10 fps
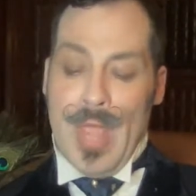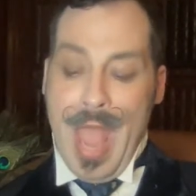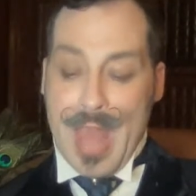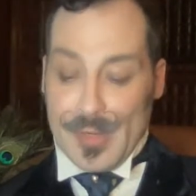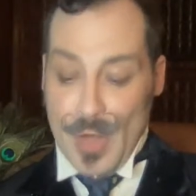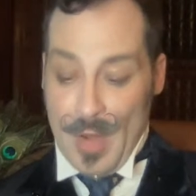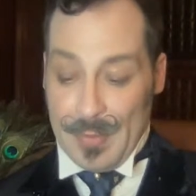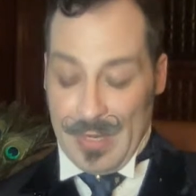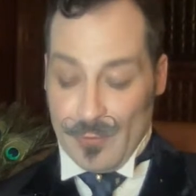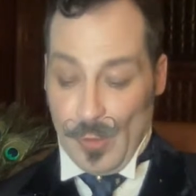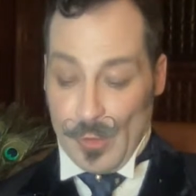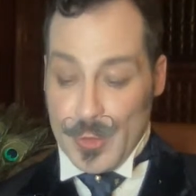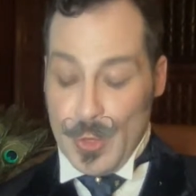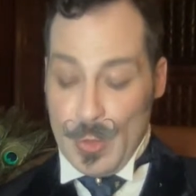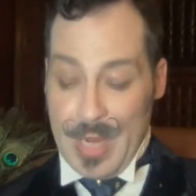Had it not been for
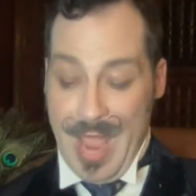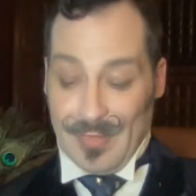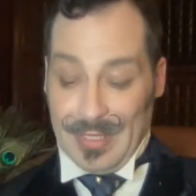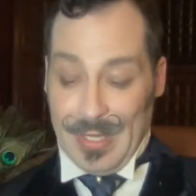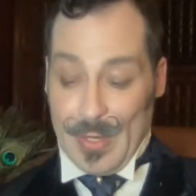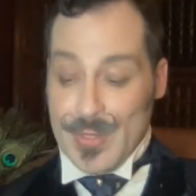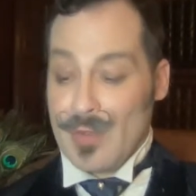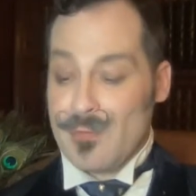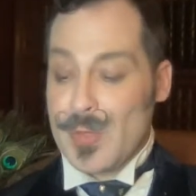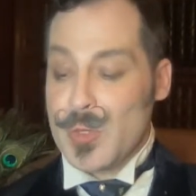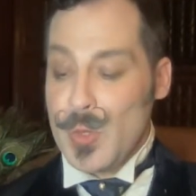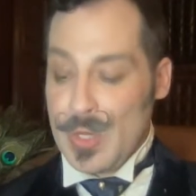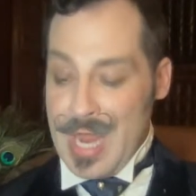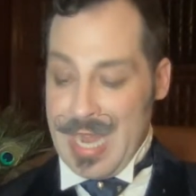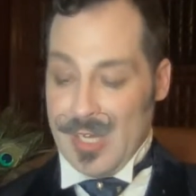two cavaliers of
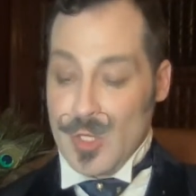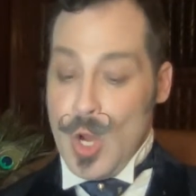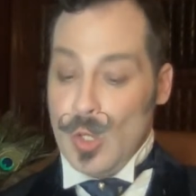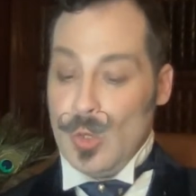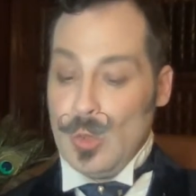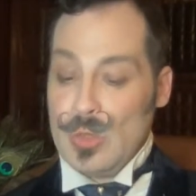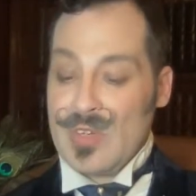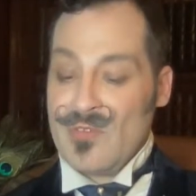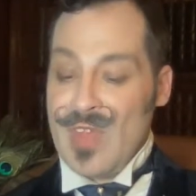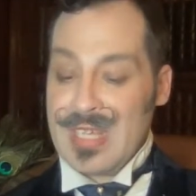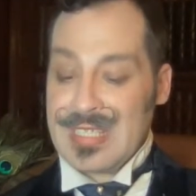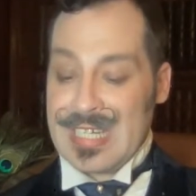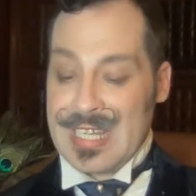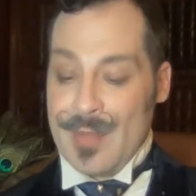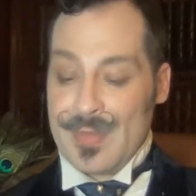mature age who
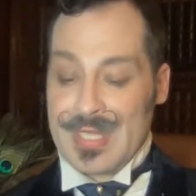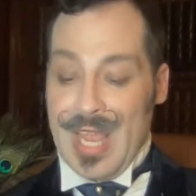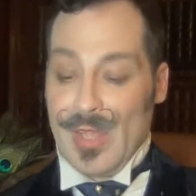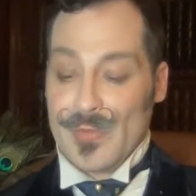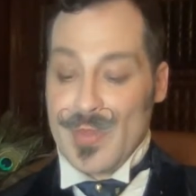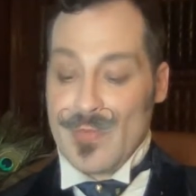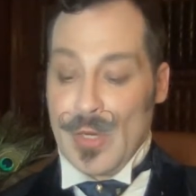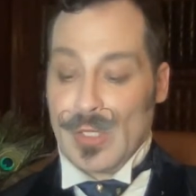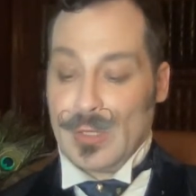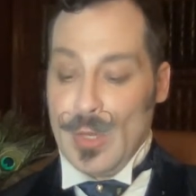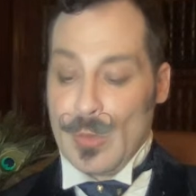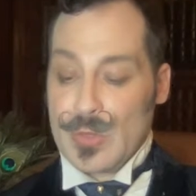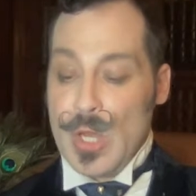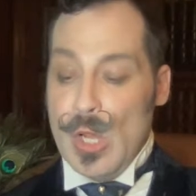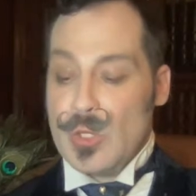divested themselves of their
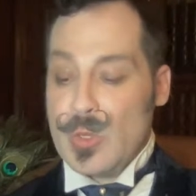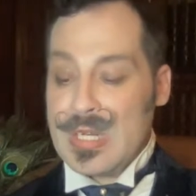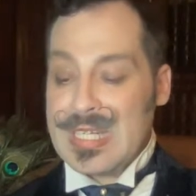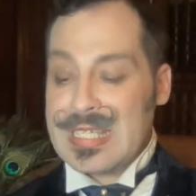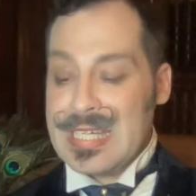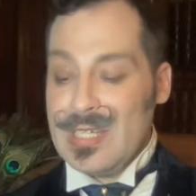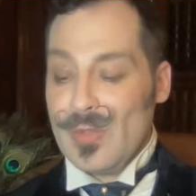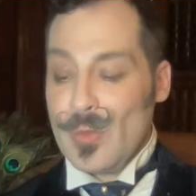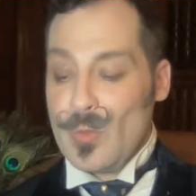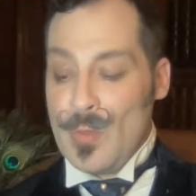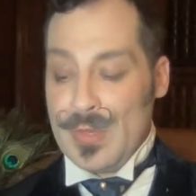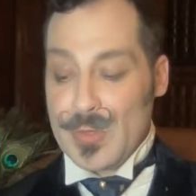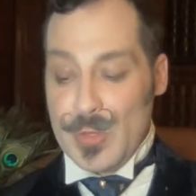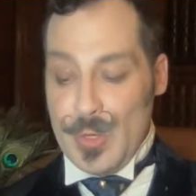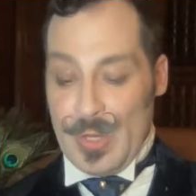cloaks to conceal the
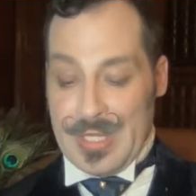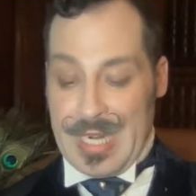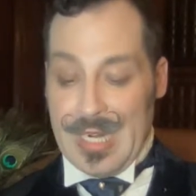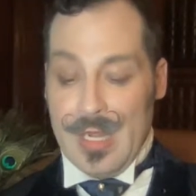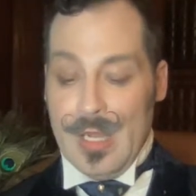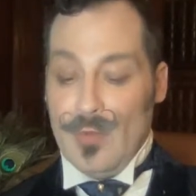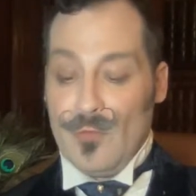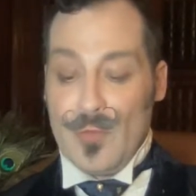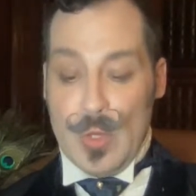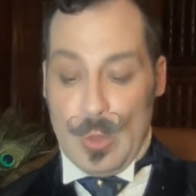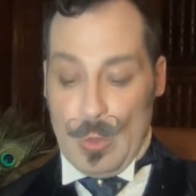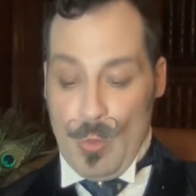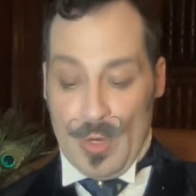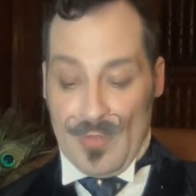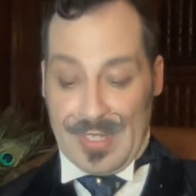woman's nudity, few
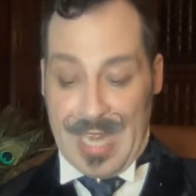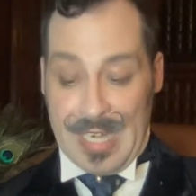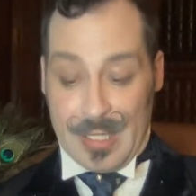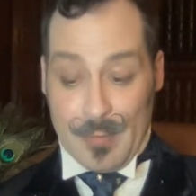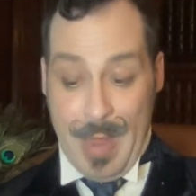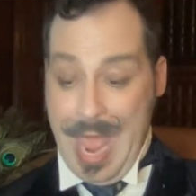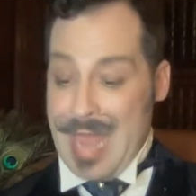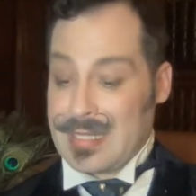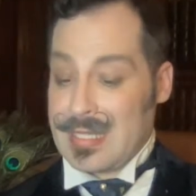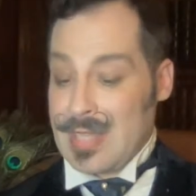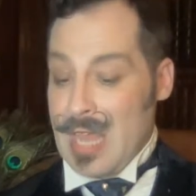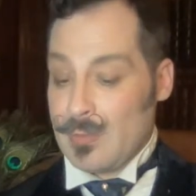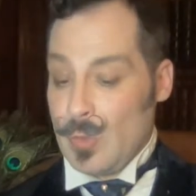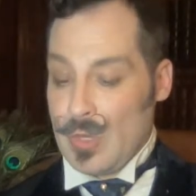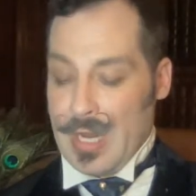would have attended Mass that
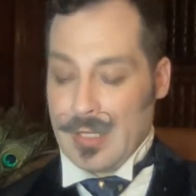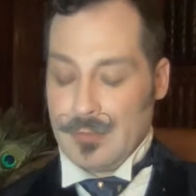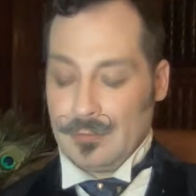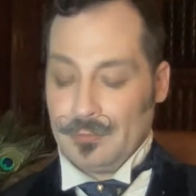morning.